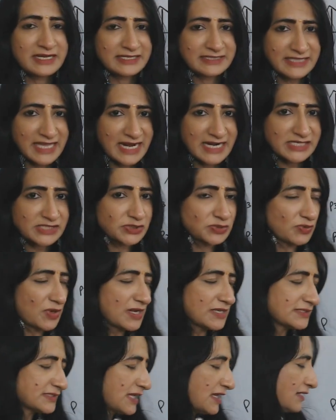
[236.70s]
That's
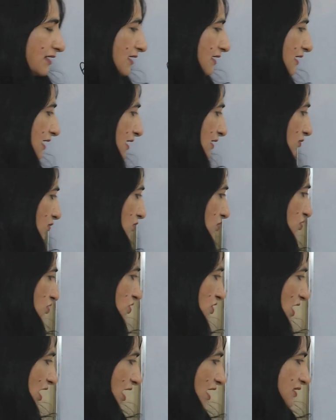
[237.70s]
why seller cannot
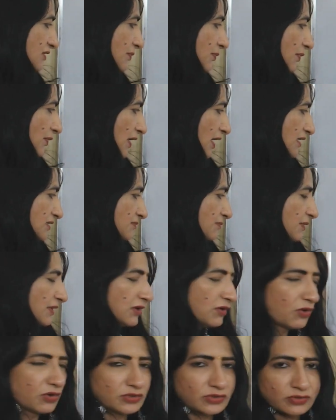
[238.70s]
charge price
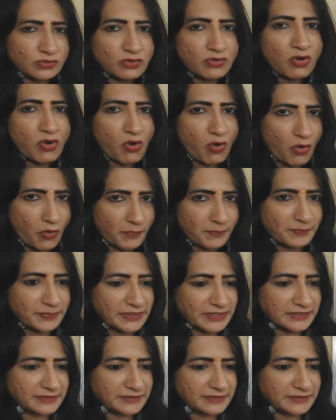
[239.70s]
below to OP.